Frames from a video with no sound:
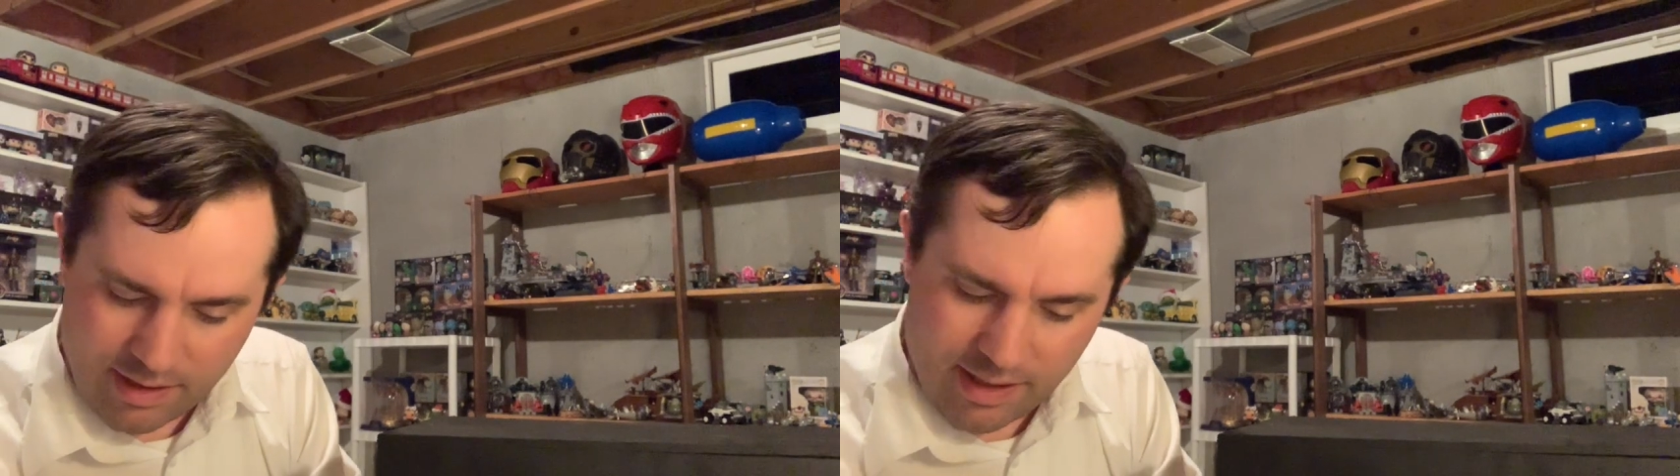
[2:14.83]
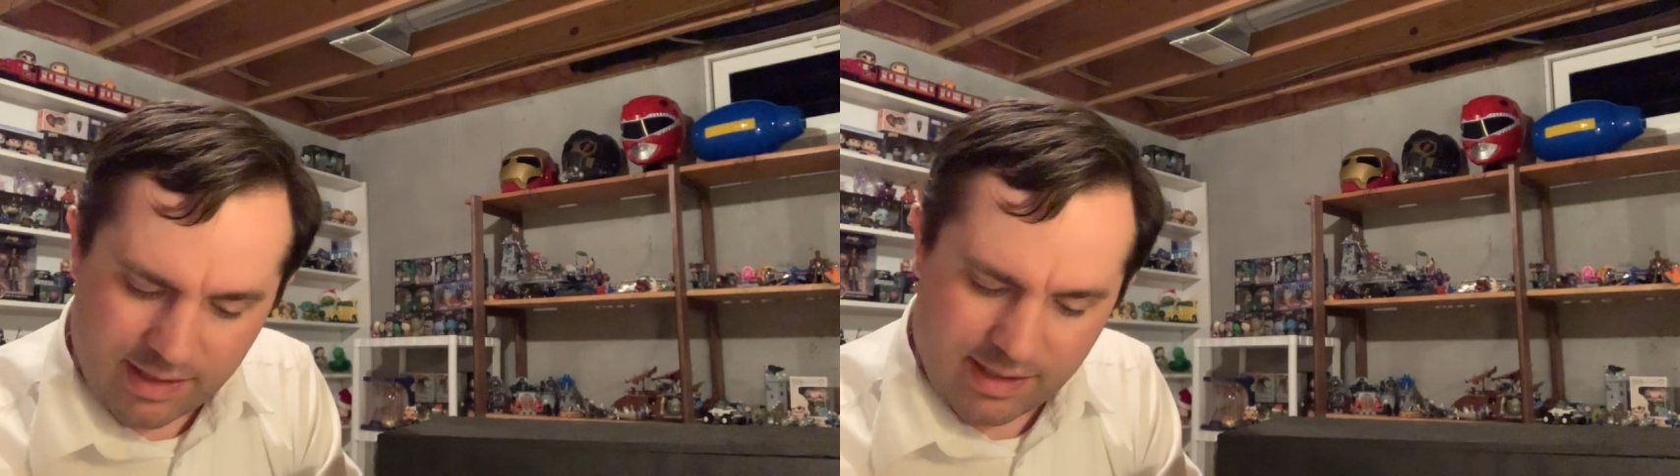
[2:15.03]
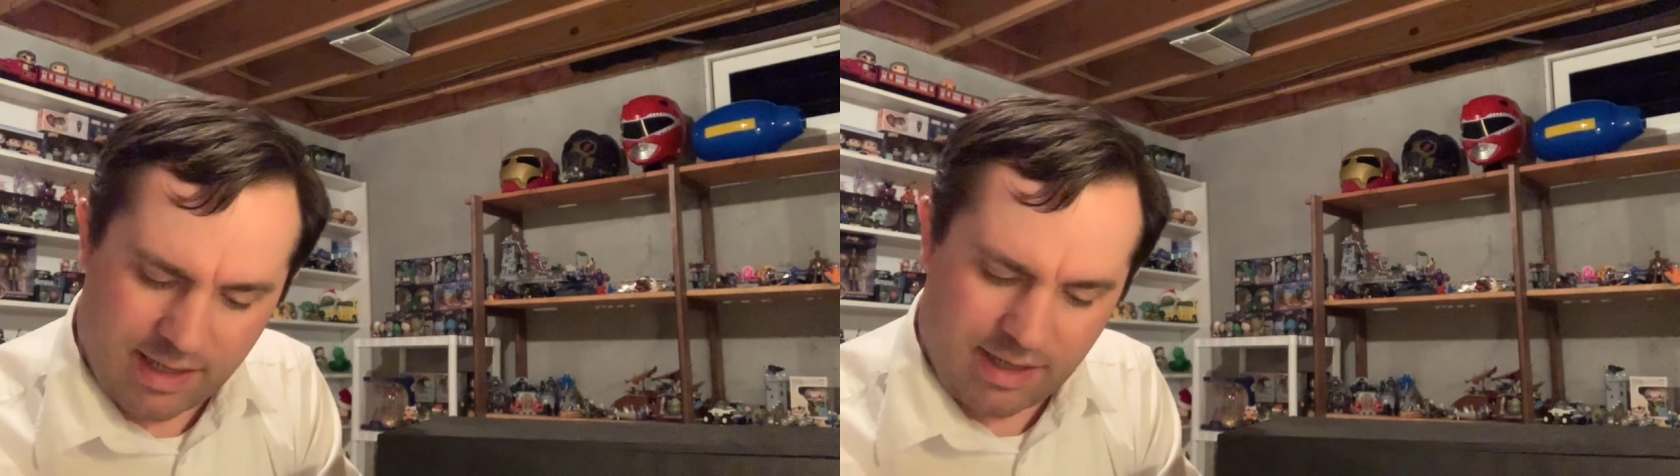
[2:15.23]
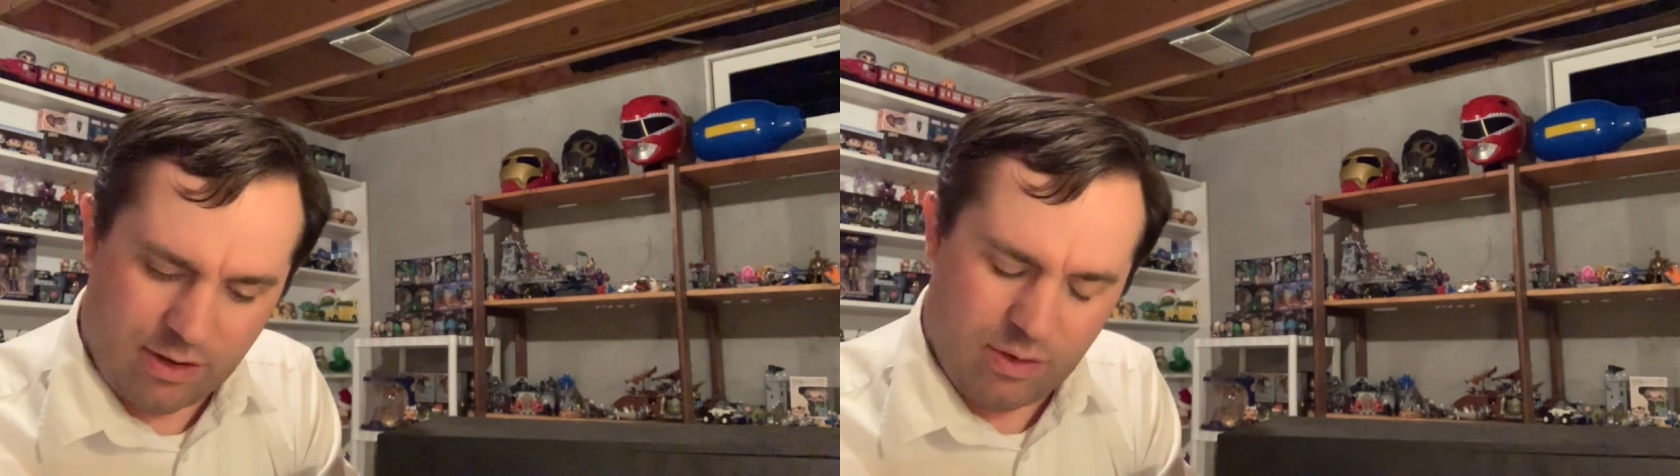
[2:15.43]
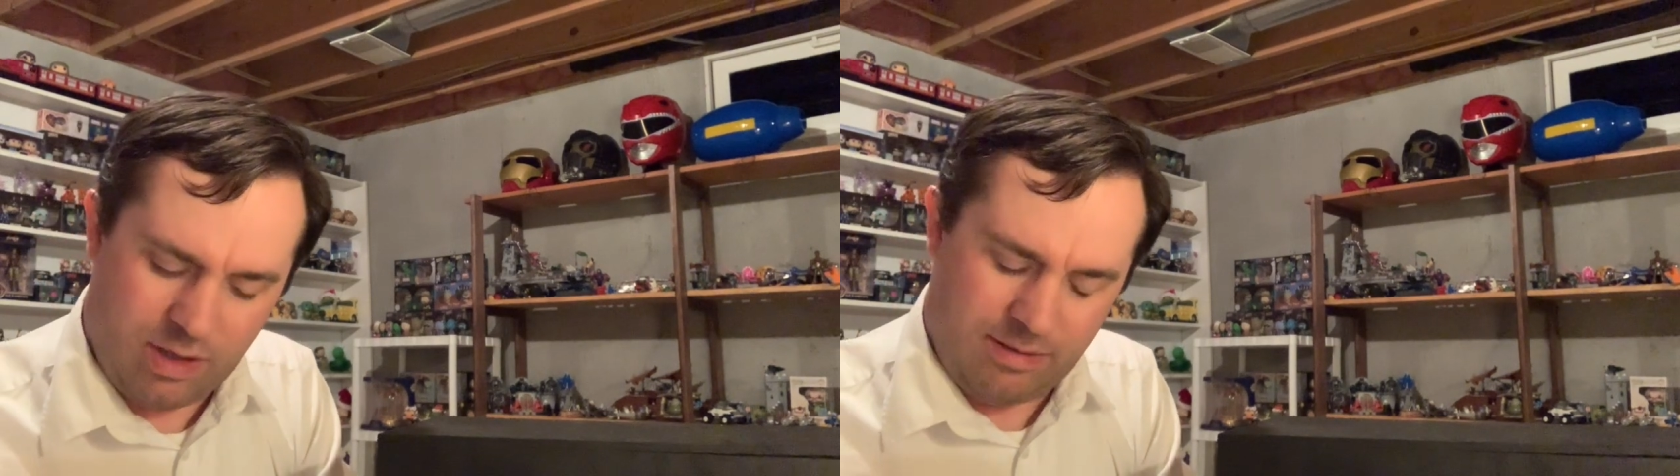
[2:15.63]
That's kind of
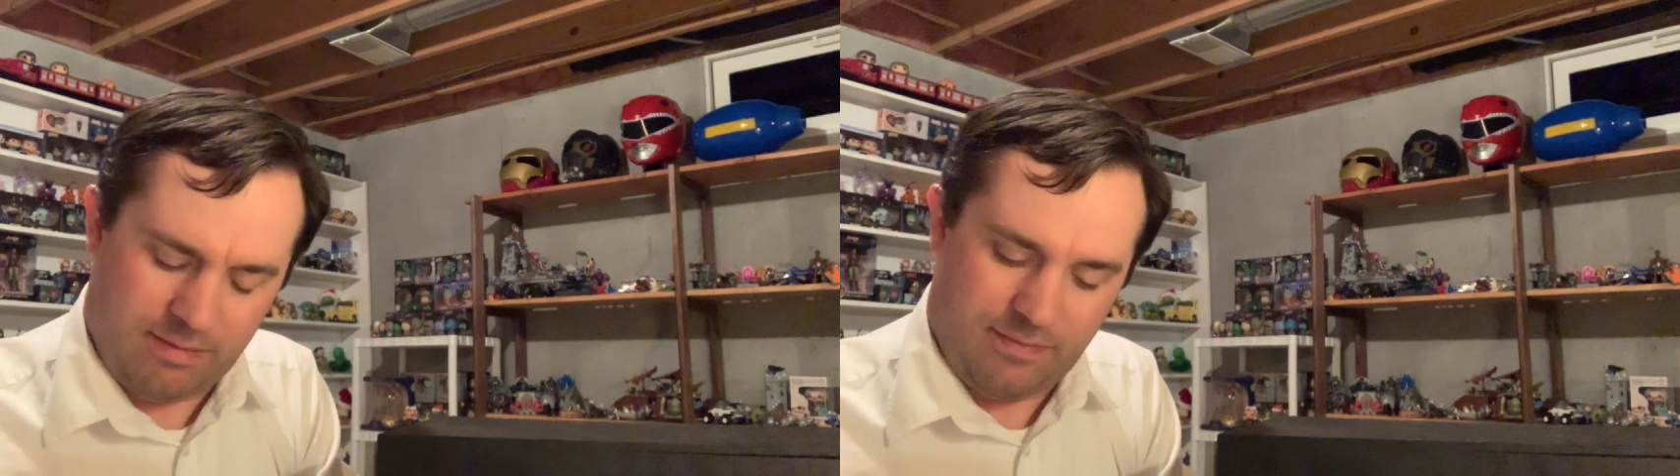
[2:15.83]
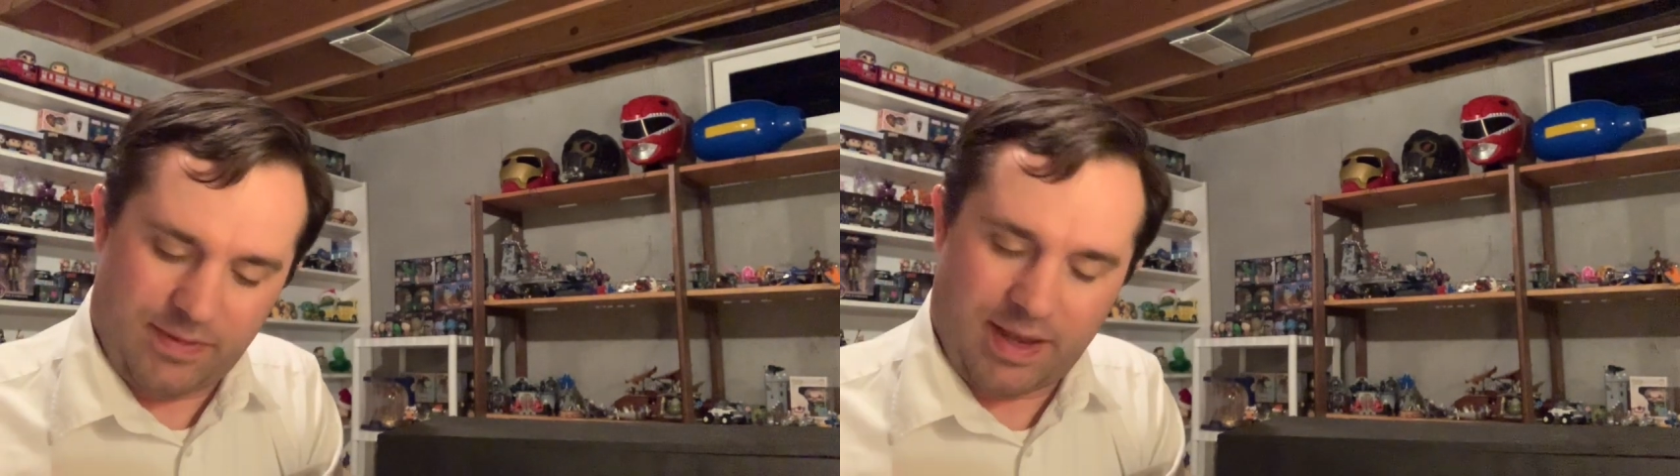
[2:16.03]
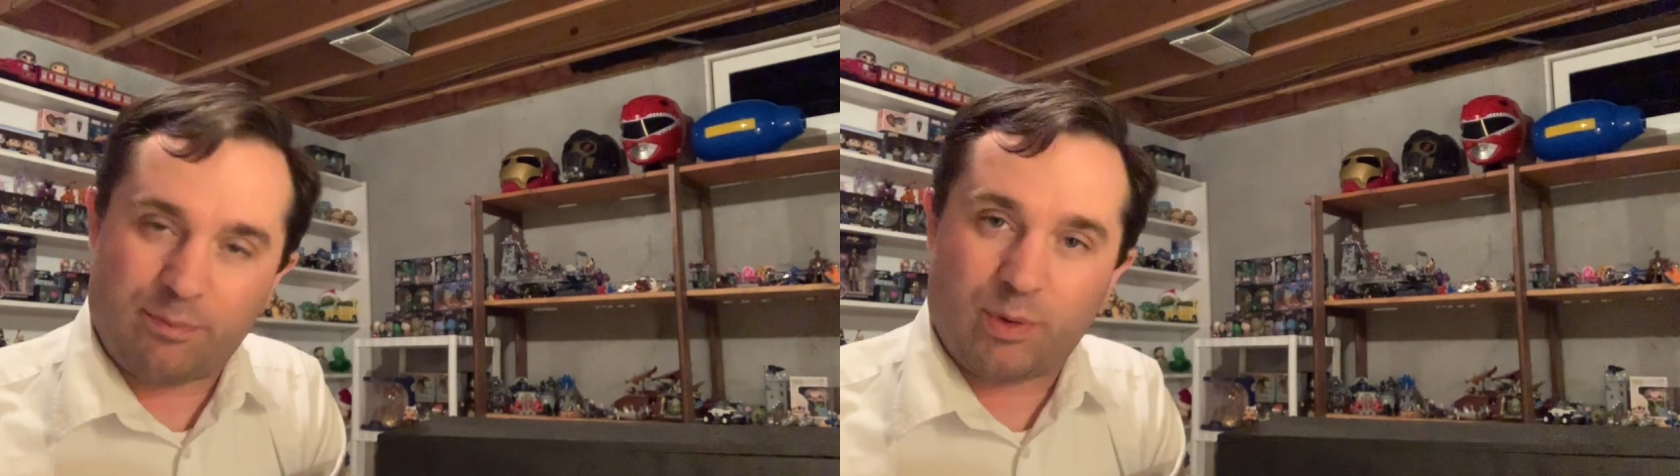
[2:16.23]
cool. I've